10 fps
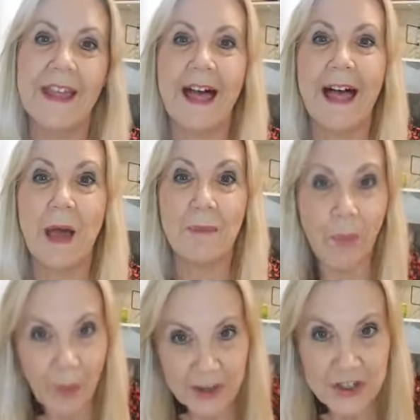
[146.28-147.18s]

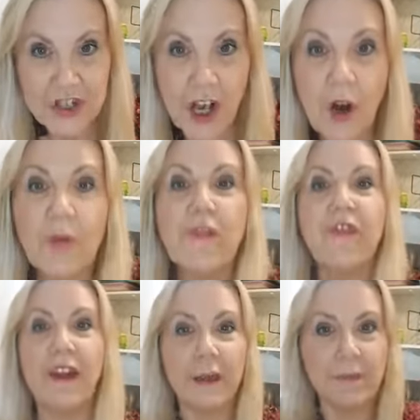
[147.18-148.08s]
When a child
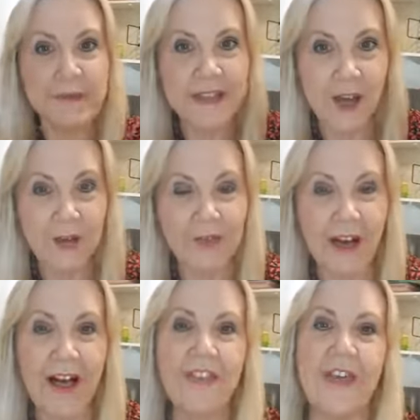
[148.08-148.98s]
flips
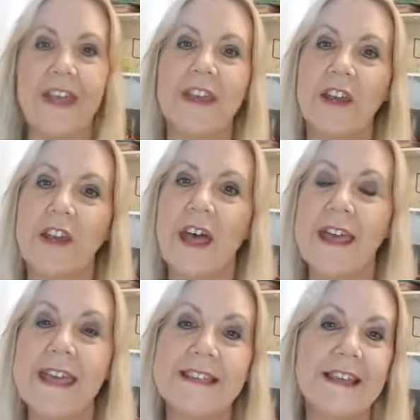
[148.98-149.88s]
over, they can
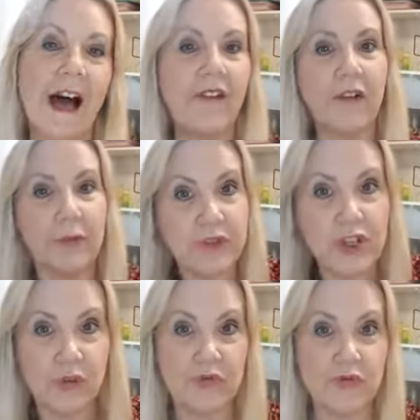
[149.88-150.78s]
hit other
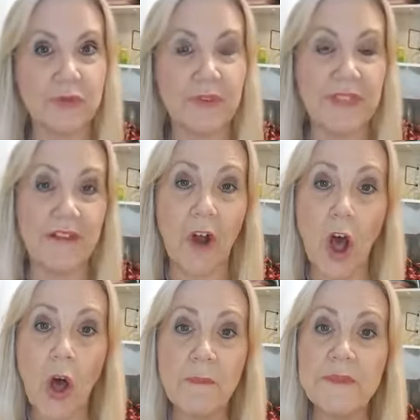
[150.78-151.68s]
children with their
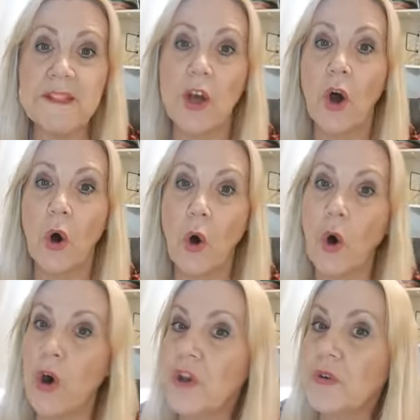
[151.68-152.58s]
arms,
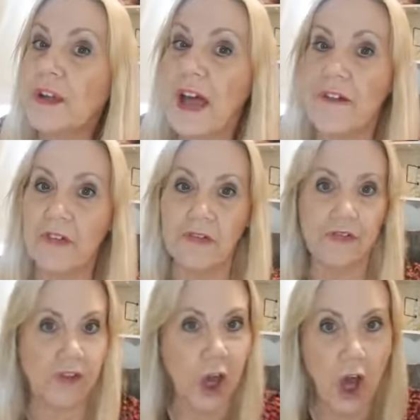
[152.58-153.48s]
or you can have a
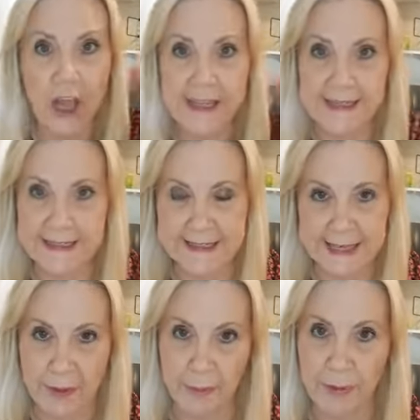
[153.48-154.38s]
flying
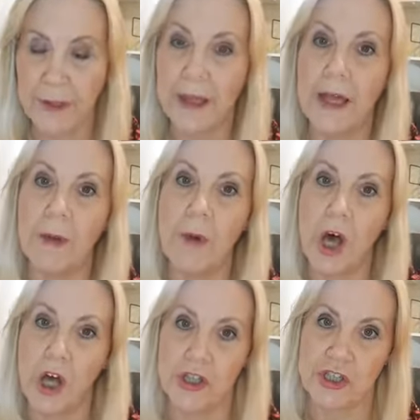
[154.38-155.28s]
zip
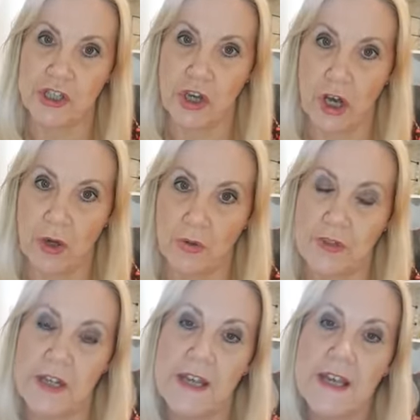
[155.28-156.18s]
hurt a
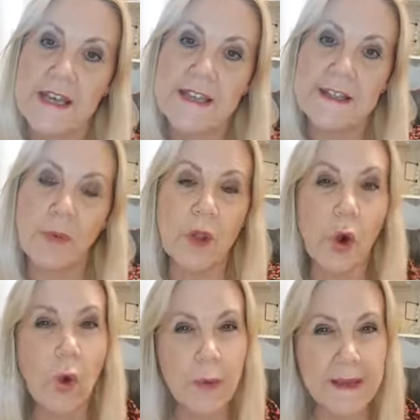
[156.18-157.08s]
child. So we
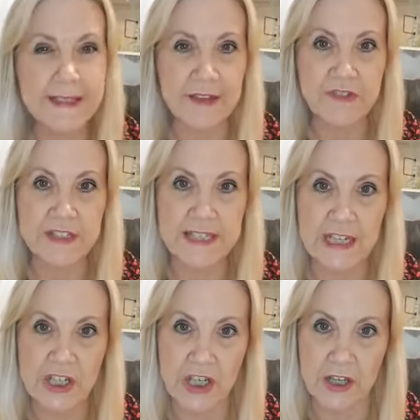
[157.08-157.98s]
always have to
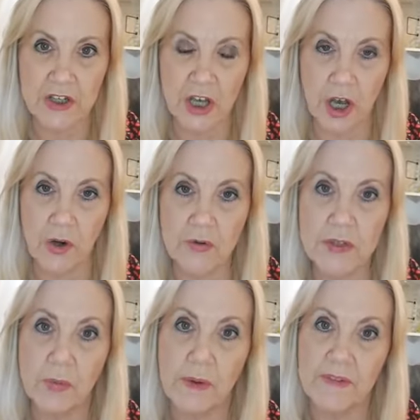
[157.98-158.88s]
teach our child
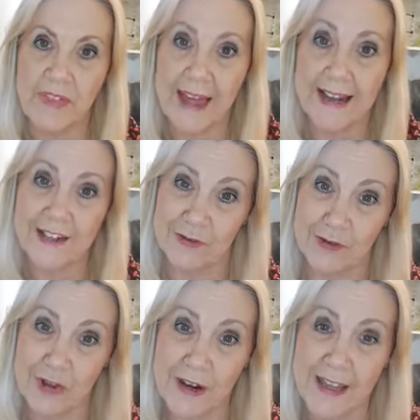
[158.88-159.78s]
with that little
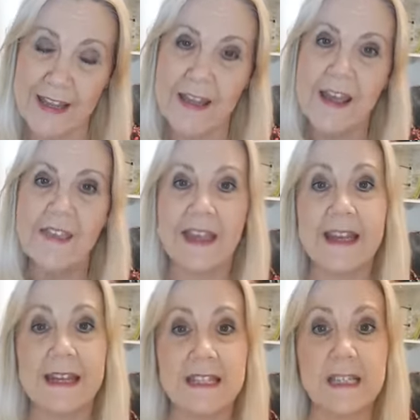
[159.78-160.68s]
trick. They
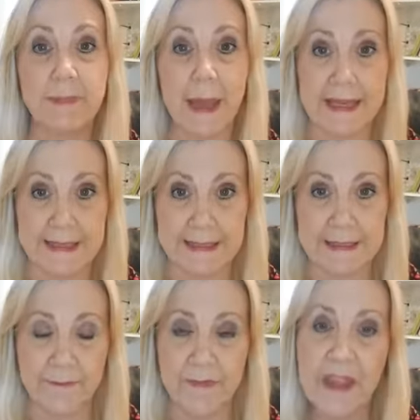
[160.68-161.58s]
need
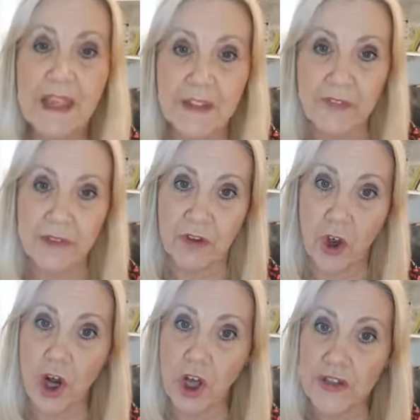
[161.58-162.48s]
space. If they've
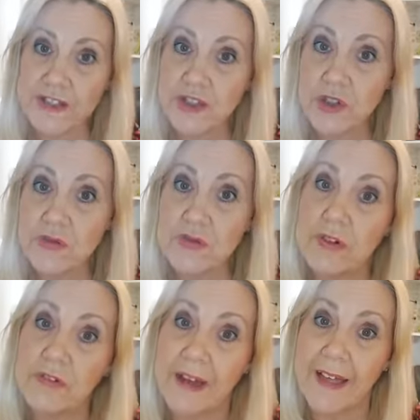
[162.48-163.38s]
got lots of children
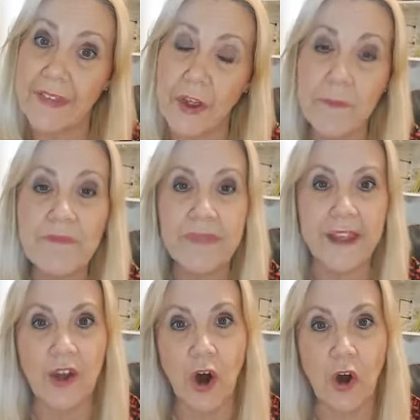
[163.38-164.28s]
around them, they
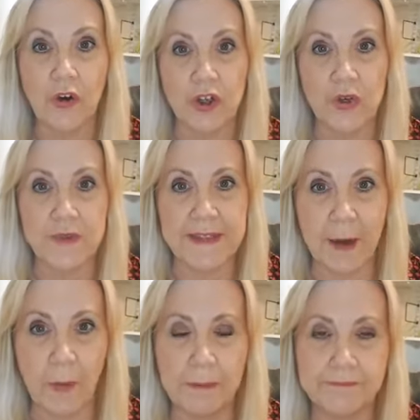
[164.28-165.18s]
can't use
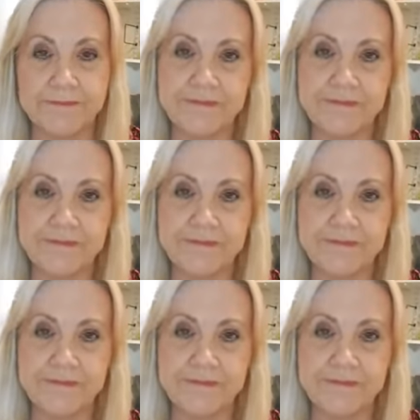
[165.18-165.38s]
that one.